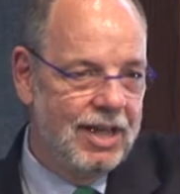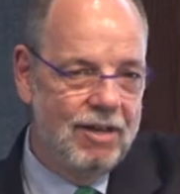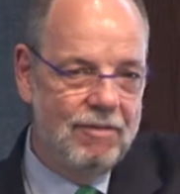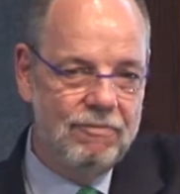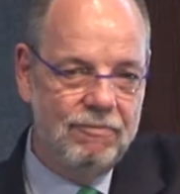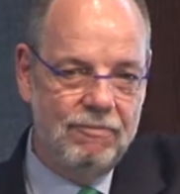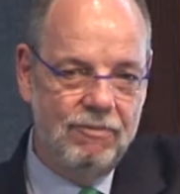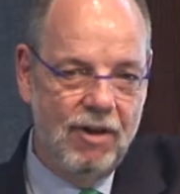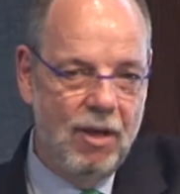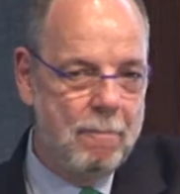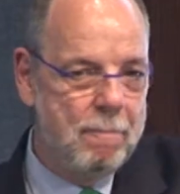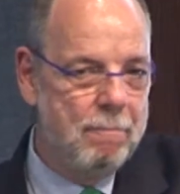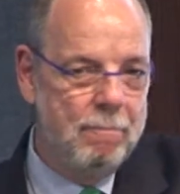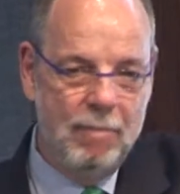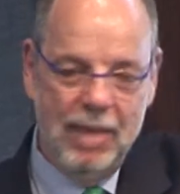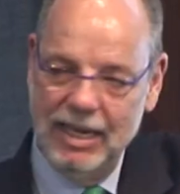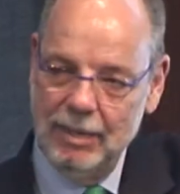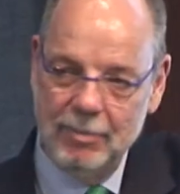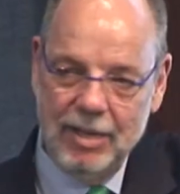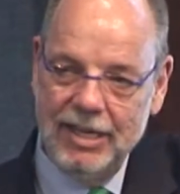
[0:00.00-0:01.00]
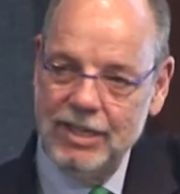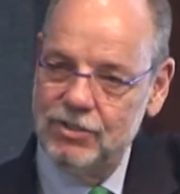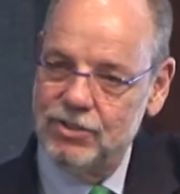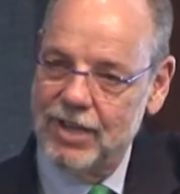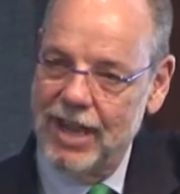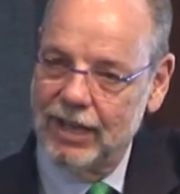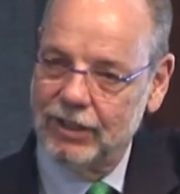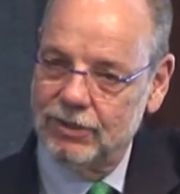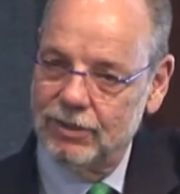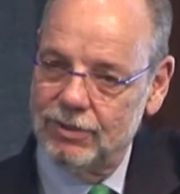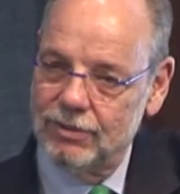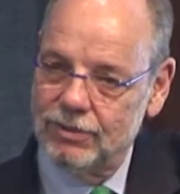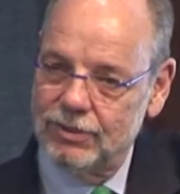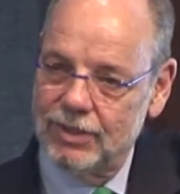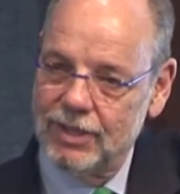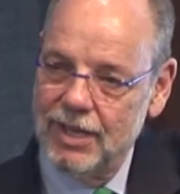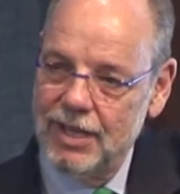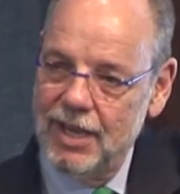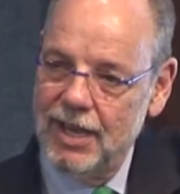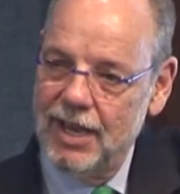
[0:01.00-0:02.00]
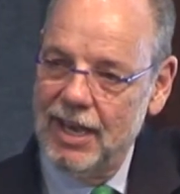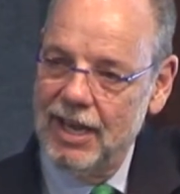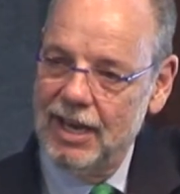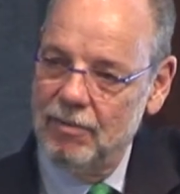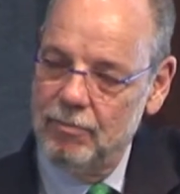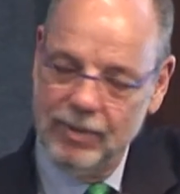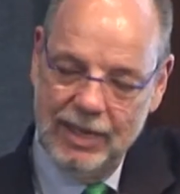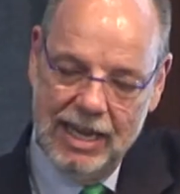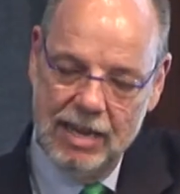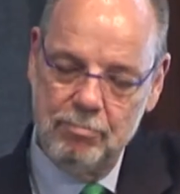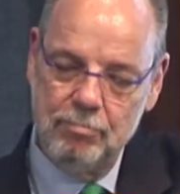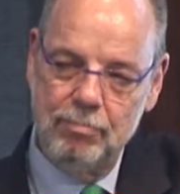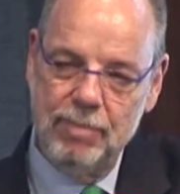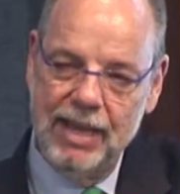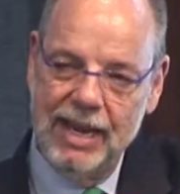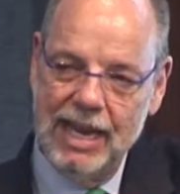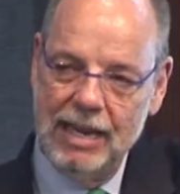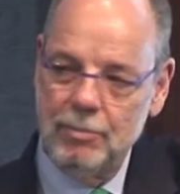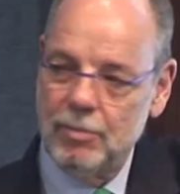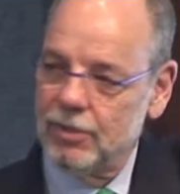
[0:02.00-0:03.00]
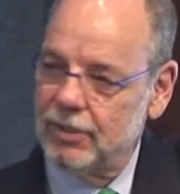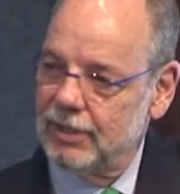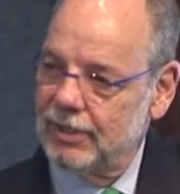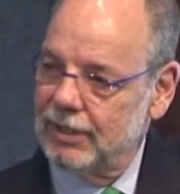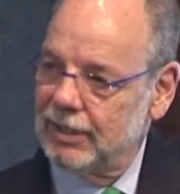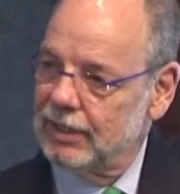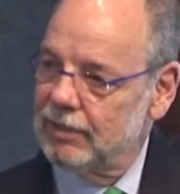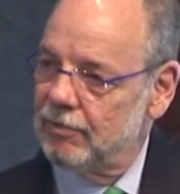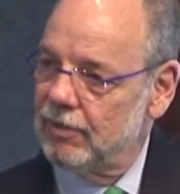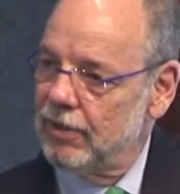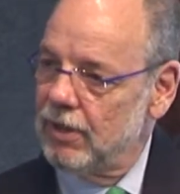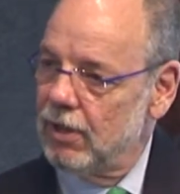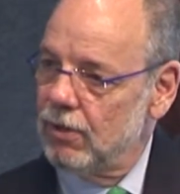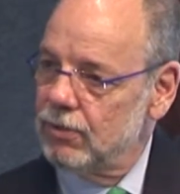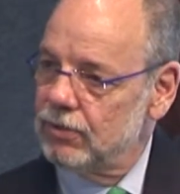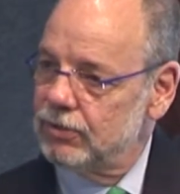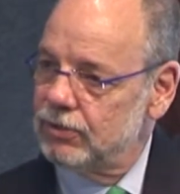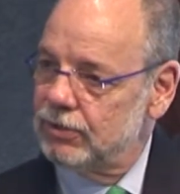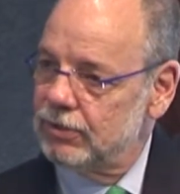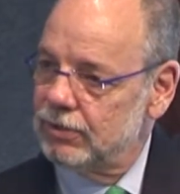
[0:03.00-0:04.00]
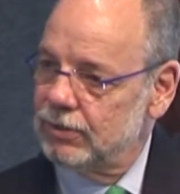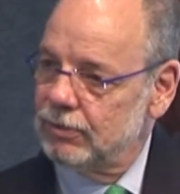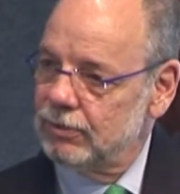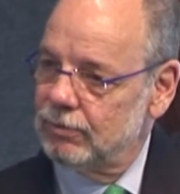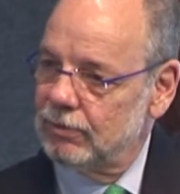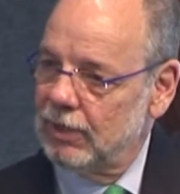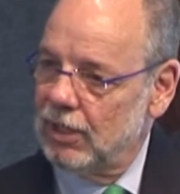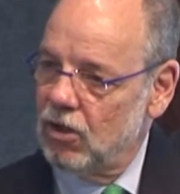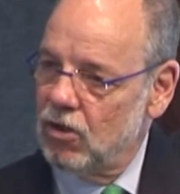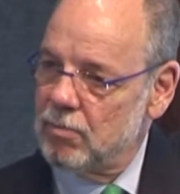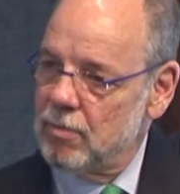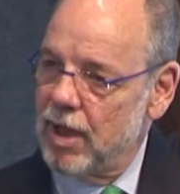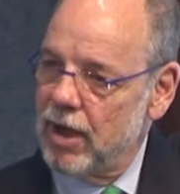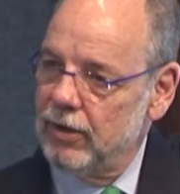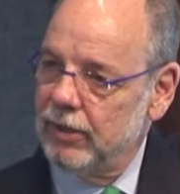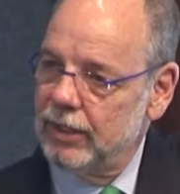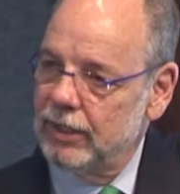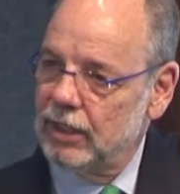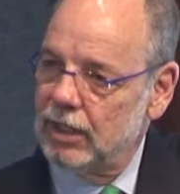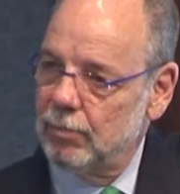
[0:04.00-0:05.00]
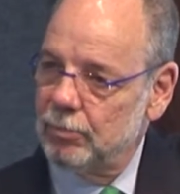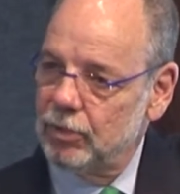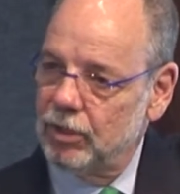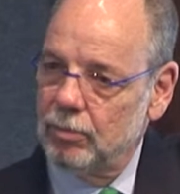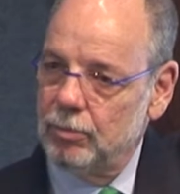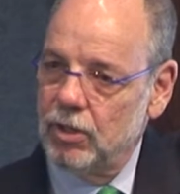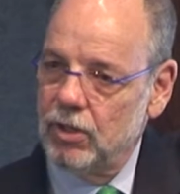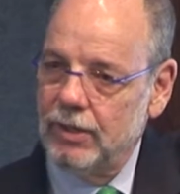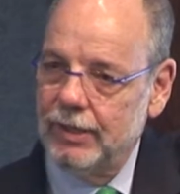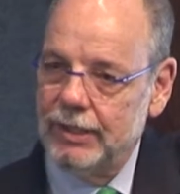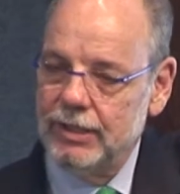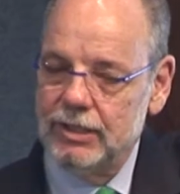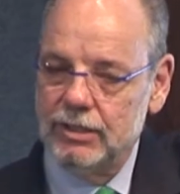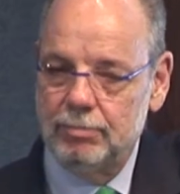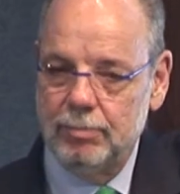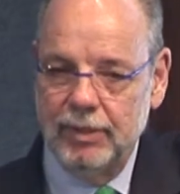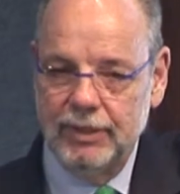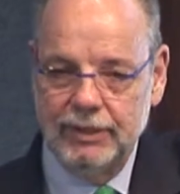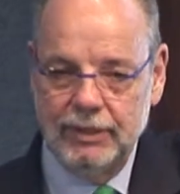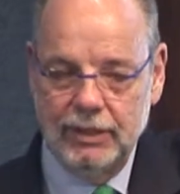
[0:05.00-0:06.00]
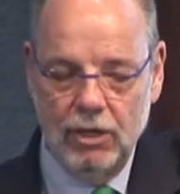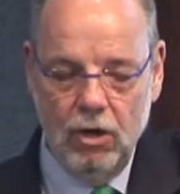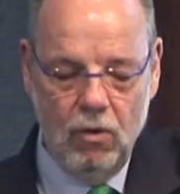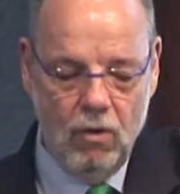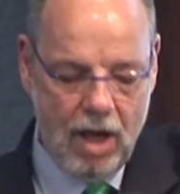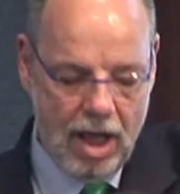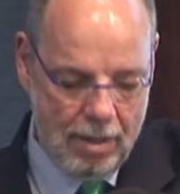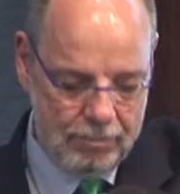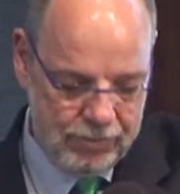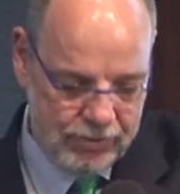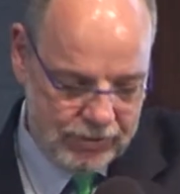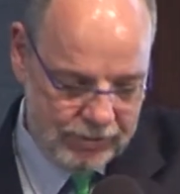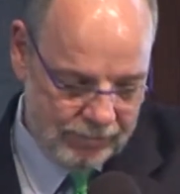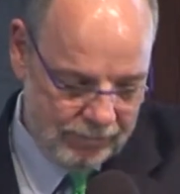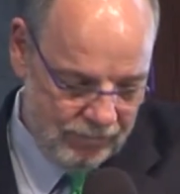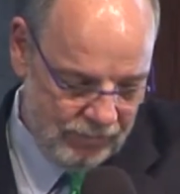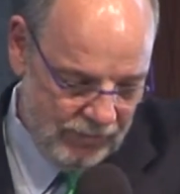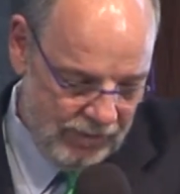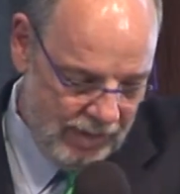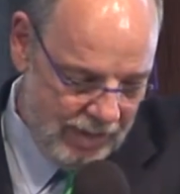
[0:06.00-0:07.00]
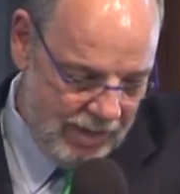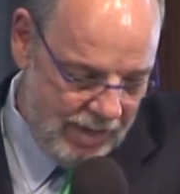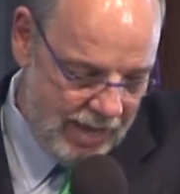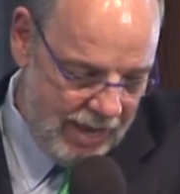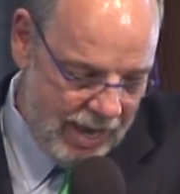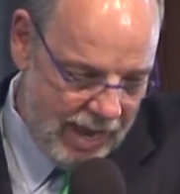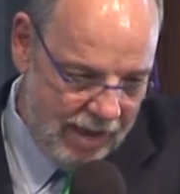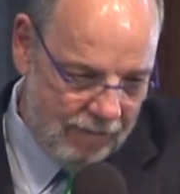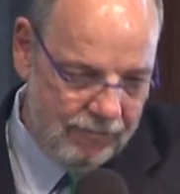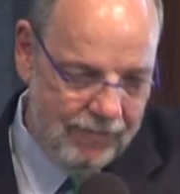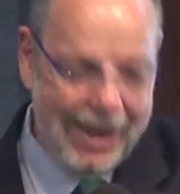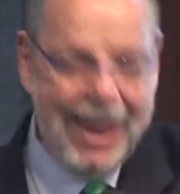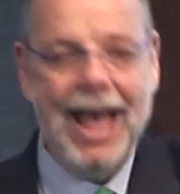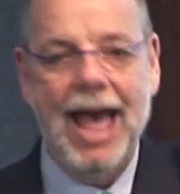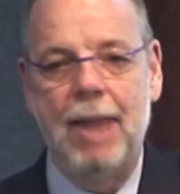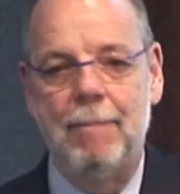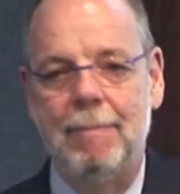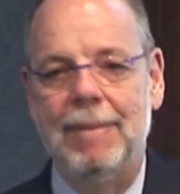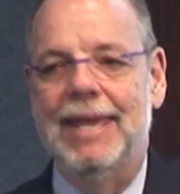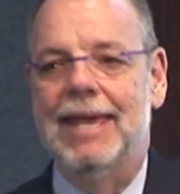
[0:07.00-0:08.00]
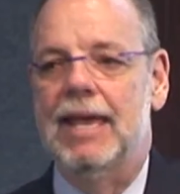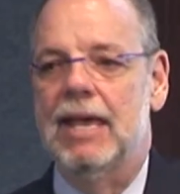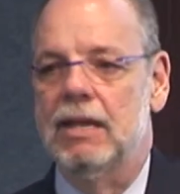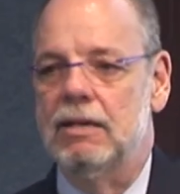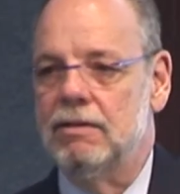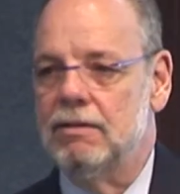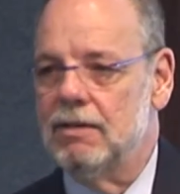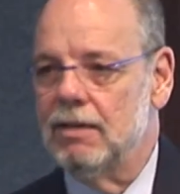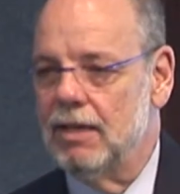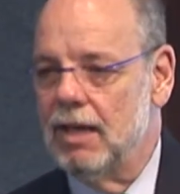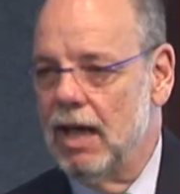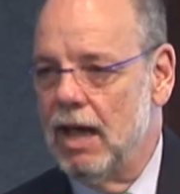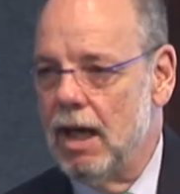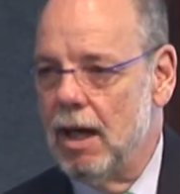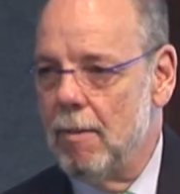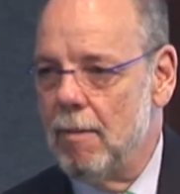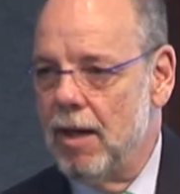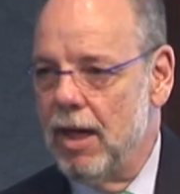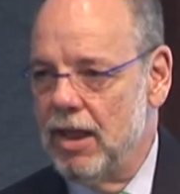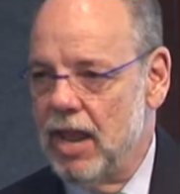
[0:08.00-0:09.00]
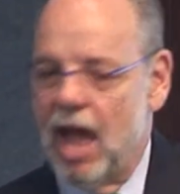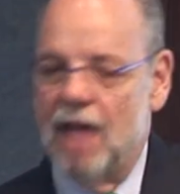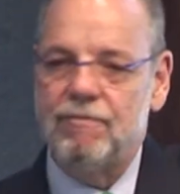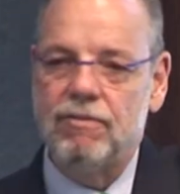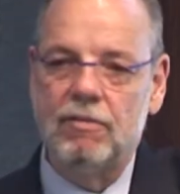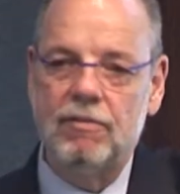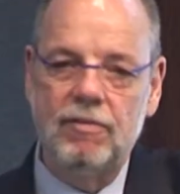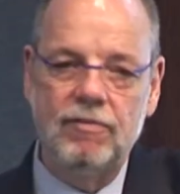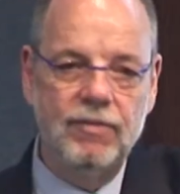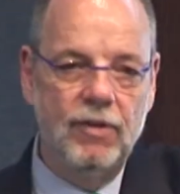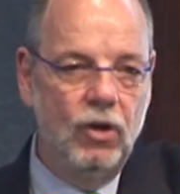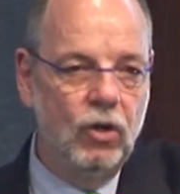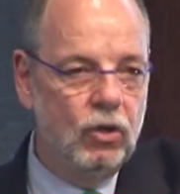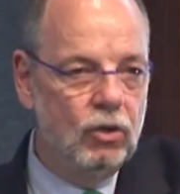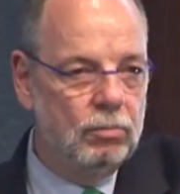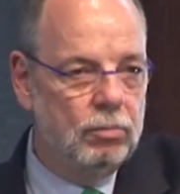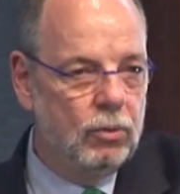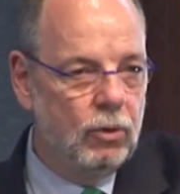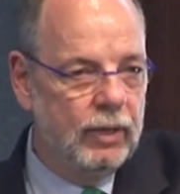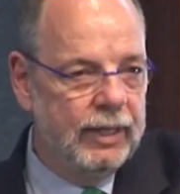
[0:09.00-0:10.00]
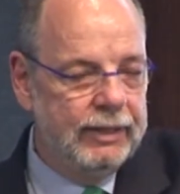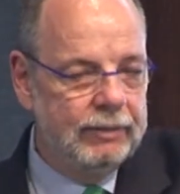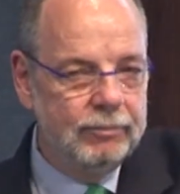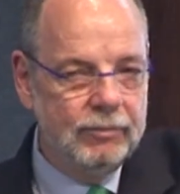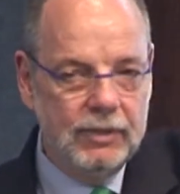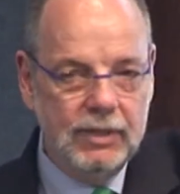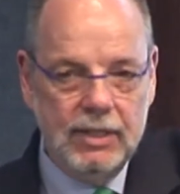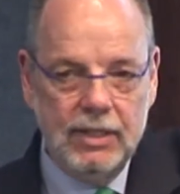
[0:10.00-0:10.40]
from many, many sectors and have been able to deliver those to low and moderate income communities, but co-ops have not been enough of a focal point,